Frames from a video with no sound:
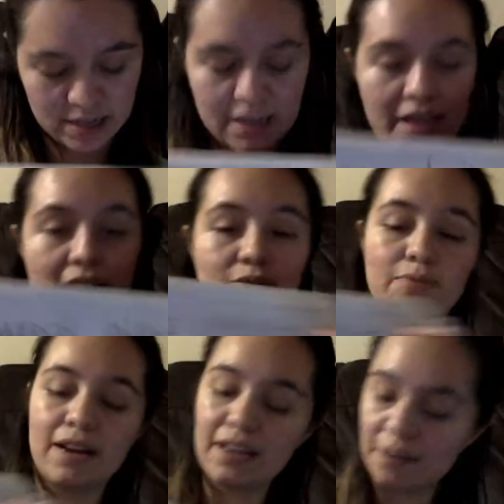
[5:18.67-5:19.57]
10,
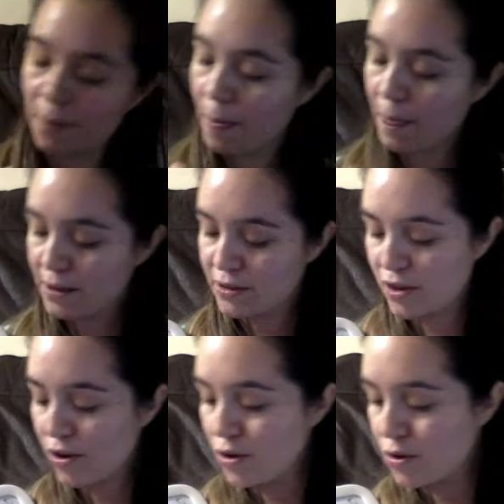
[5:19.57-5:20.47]
right?
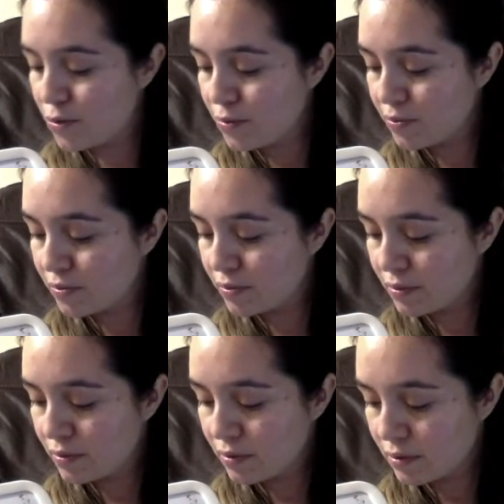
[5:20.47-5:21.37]
So
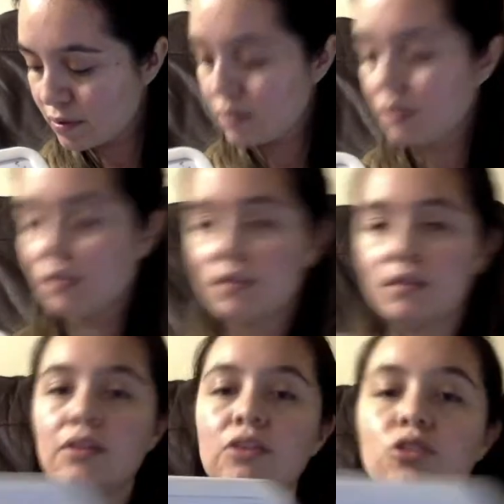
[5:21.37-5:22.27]

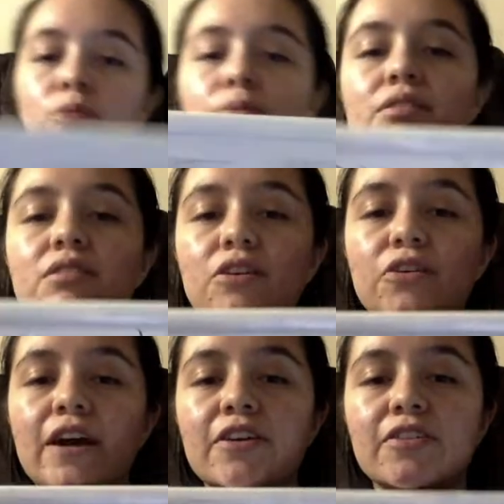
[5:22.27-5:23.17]
you put the
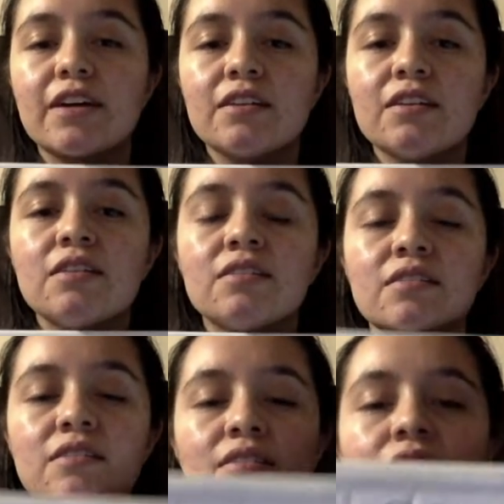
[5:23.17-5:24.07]
greater than.
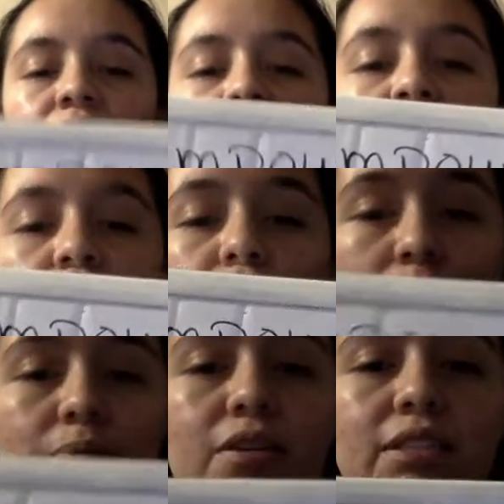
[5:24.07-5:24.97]
So you
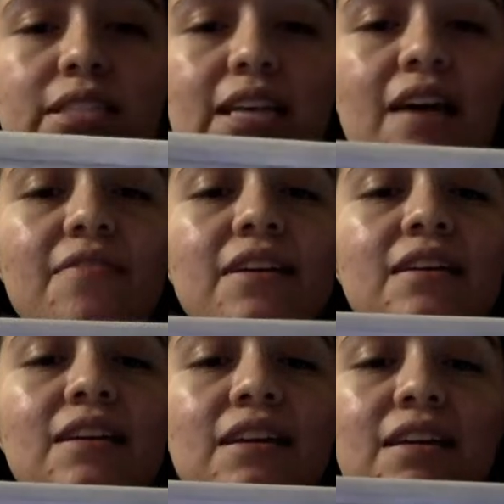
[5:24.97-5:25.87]
put
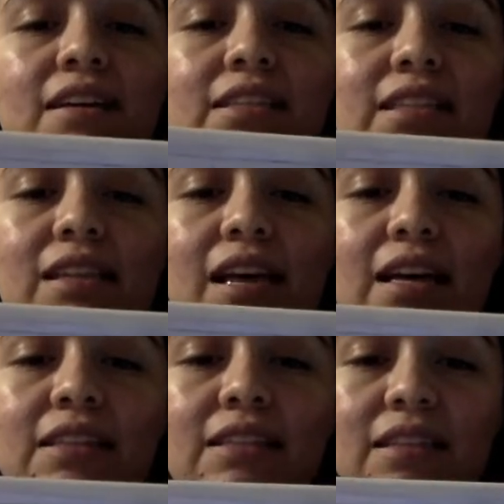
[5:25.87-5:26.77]
7 is
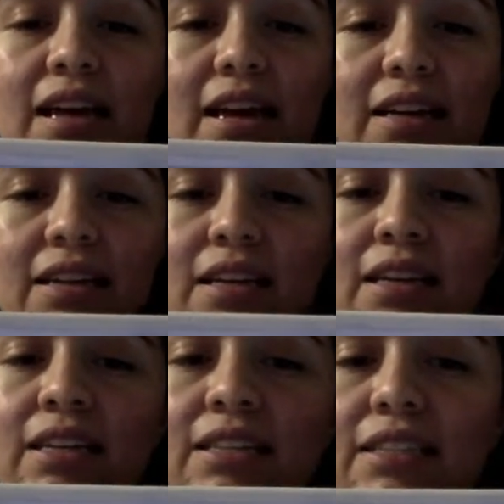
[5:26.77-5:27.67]
less than
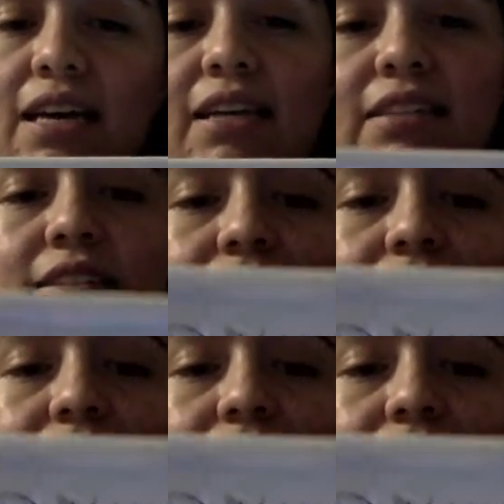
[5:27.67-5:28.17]
10.